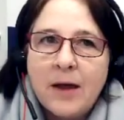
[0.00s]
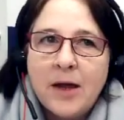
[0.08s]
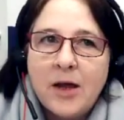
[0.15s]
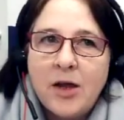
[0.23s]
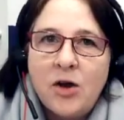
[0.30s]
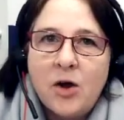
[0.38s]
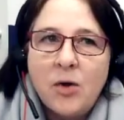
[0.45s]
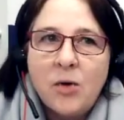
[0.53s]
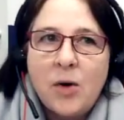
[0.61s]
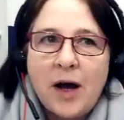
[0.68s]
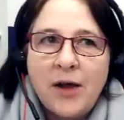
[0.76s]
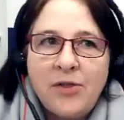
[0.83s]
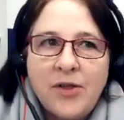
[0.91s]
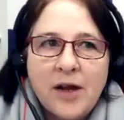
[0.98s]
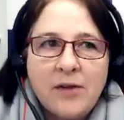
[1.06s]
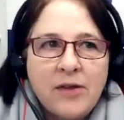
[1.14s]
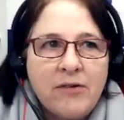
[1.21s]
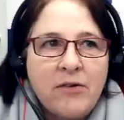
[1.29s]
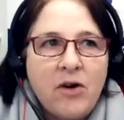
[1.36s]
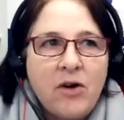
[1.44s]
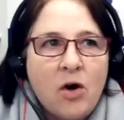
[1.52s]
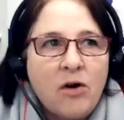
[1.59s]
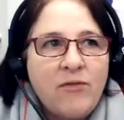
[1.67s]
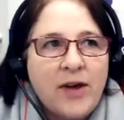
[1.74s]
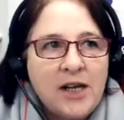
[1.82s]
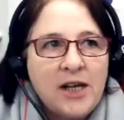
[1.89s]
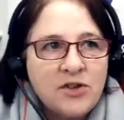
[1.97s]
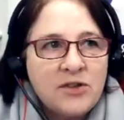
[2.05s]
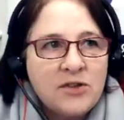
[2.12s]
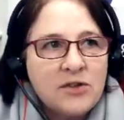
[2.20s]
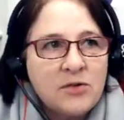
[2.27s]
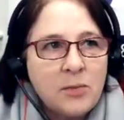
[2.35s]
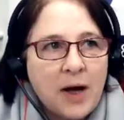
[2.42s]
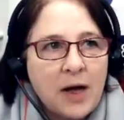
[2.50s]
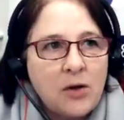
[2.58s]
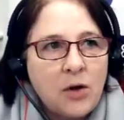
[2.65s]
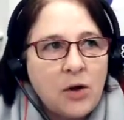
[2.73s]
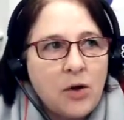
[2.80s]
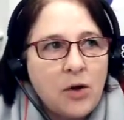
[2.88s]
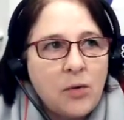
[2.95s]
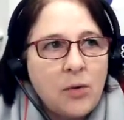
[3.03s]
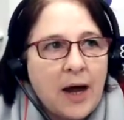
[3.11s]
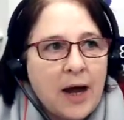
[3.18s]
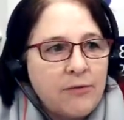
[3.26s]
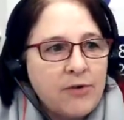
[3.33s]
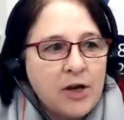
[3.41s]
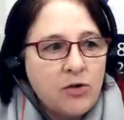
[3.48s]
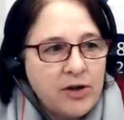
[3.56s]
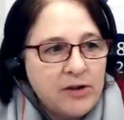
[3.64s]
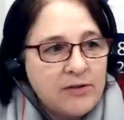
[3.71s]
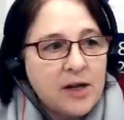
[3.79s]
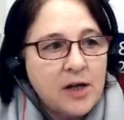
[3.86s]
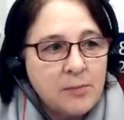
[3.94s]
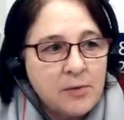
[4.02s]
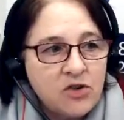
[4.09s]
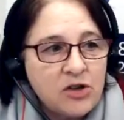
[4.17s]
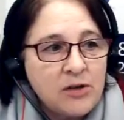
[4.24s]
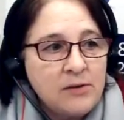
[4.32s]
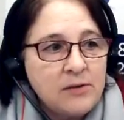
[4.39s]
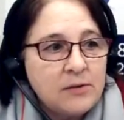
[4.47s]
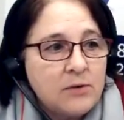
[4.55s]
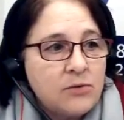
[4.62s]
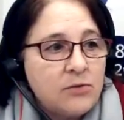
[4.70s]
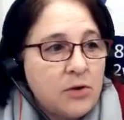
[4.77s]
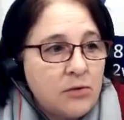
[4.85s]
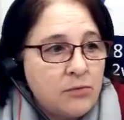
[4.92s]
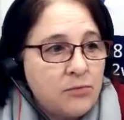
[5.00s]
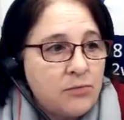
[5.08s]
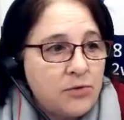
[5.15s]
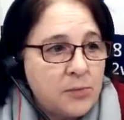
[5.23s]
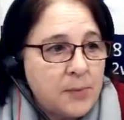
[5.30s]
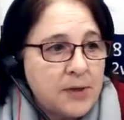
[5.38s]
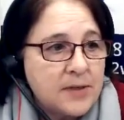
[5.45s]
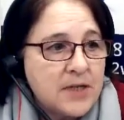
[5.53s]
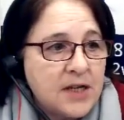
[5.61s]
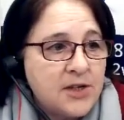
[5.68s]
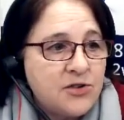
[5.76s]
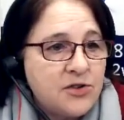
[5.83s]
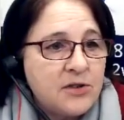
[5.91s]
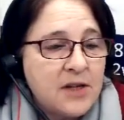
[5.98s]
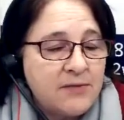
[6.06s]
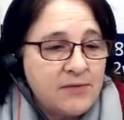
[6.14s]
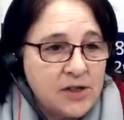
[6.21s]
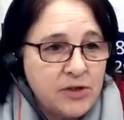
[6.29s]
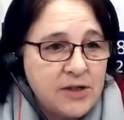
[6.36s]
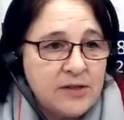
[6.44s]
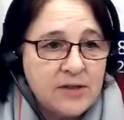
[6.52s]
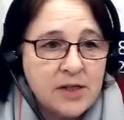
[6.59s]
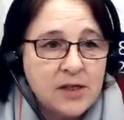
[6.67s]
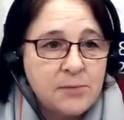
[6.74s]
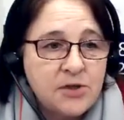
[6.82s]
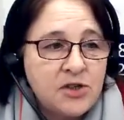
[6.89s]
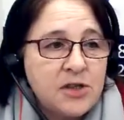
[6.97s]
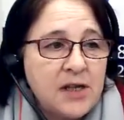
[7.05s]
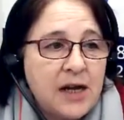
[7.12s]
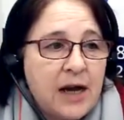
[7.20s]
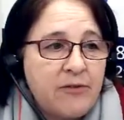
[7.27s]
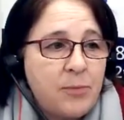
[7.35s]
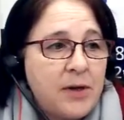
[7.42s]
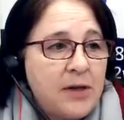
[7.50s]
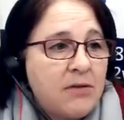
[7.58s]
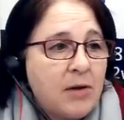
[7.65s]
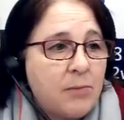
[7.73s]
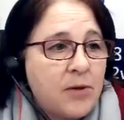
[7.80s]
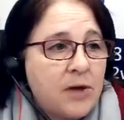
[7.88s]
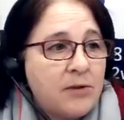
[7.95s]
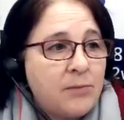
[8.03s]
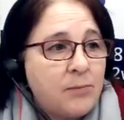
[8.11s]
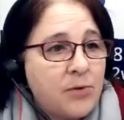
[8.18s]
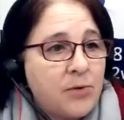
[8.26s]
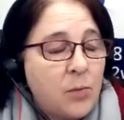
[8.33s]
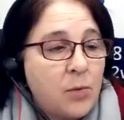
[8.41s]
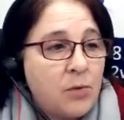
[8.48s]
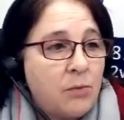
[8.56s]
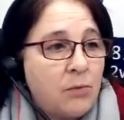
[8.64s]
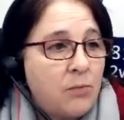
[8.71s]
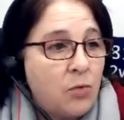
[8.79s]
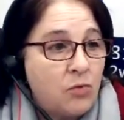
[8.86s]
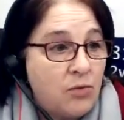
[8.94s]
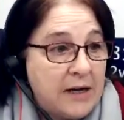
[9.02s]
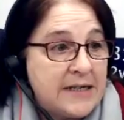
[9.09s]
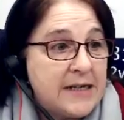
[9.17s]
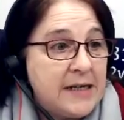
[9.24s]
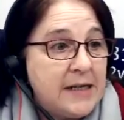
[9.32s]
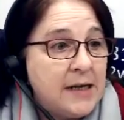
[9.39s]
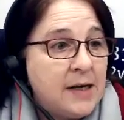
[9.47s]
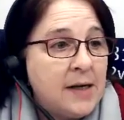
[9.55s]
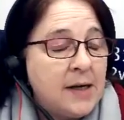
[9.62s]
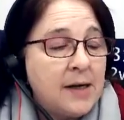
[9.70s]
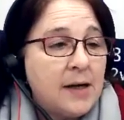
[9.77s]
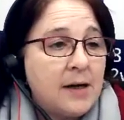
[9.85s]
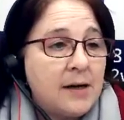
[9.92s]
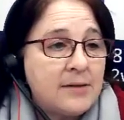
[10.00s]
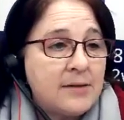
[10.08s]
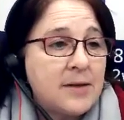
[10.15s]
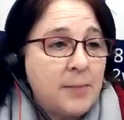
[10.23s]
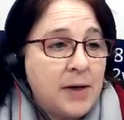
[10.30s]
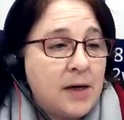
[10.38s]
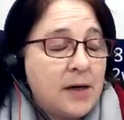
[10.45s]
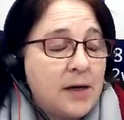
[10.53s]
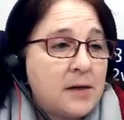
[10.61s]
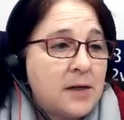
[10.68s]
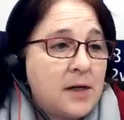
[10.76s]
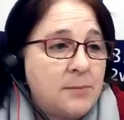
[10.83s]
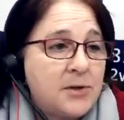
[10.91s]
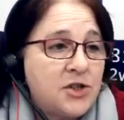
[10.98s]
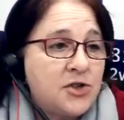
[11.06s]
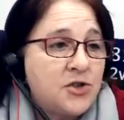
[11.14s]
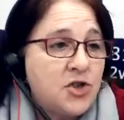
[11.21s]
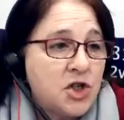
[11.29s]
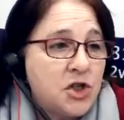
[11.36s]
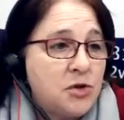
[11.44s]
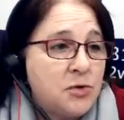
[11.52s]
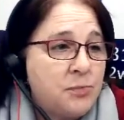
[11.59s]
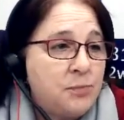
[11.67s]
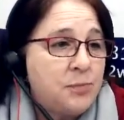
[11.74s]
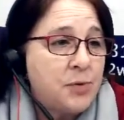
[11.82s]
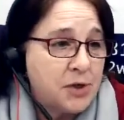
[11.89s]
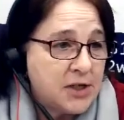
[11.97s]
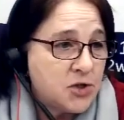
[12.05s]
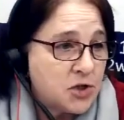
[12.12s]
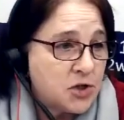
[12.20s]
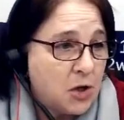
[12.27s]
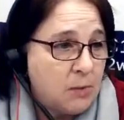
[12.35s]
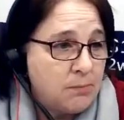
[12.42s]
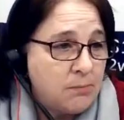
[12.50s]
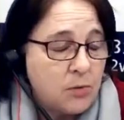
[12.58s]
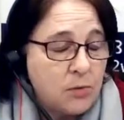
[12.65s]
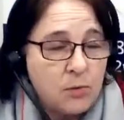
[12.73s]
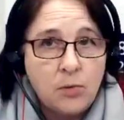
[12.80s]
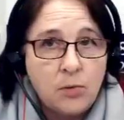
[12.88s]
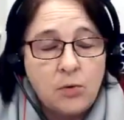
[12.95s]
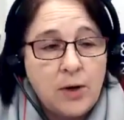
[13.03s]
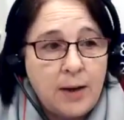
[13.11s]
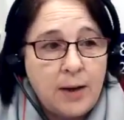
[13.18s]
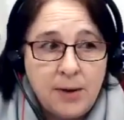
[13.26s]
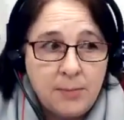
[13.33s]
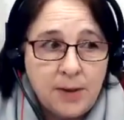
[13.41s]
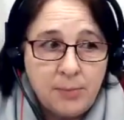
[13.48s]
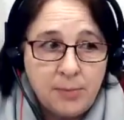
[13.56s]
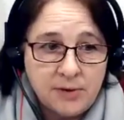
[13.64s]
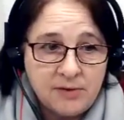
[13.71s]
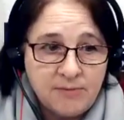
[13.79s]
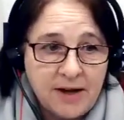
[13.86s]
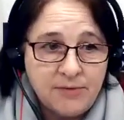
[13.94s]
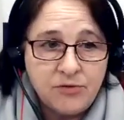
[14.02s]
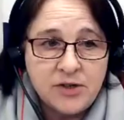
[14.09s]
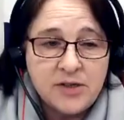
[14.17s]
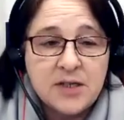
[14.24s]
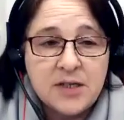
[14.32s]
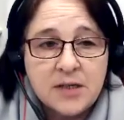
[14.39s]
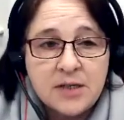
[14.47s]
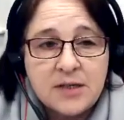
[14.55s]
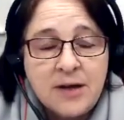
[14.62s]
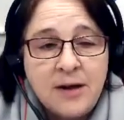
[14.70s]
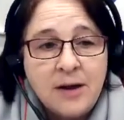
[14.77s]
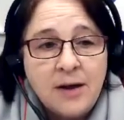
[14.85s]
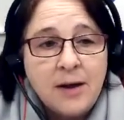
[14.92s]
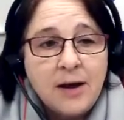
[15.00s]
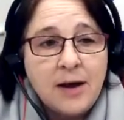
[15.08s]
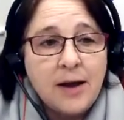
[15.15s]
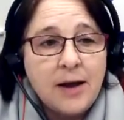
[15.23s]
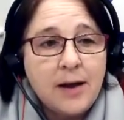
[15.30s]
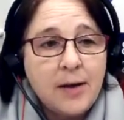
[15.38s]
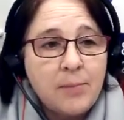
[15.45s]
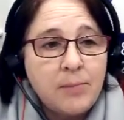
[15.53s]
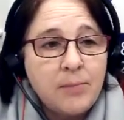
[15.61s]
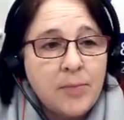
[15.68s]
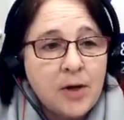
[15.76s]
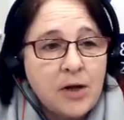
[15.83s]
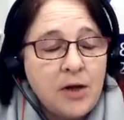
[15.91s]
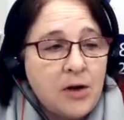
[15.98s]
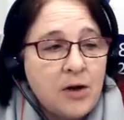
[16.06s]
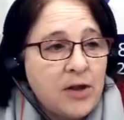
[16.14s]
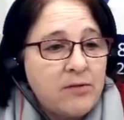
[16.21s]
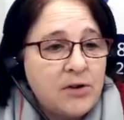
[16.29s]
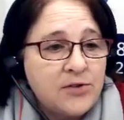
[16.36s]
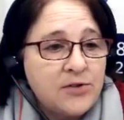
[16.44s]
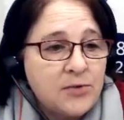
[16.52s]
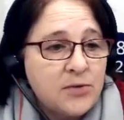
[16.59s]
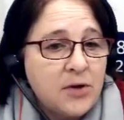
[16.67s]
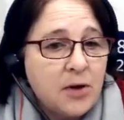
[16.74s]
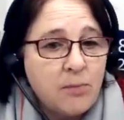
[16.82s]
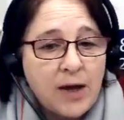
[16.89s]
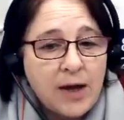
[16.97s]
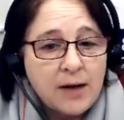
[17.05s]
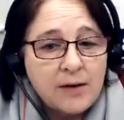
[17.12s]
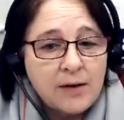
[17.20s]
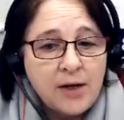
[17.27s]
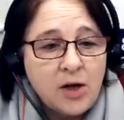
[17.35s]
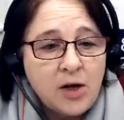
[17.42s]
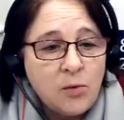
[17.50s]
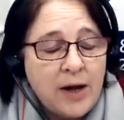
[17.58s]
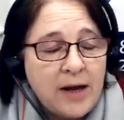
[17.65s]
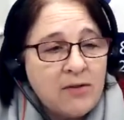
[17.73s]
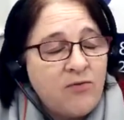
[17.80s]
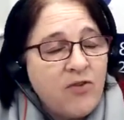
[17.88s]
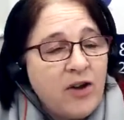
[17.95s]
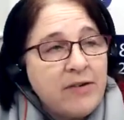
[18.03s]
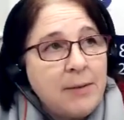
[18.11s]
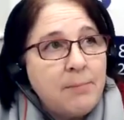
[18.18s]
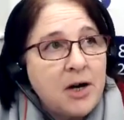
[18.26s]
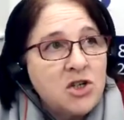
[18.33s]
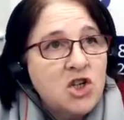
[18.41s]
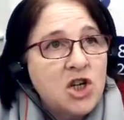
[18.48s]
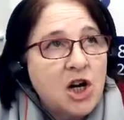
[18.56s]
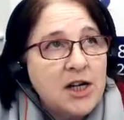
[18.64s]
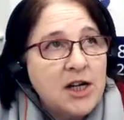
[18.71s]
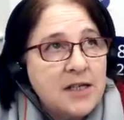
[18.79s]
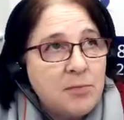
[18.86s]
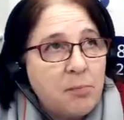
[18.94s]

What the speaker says: You know, I think there are a lot of agents as well who have increased their commission. So third-party agents have increased their commission. There have been some that were already a similar commission to booking.com or Airbnb plus VAT, for instance. You know, there are still some that, you know, it's very much guided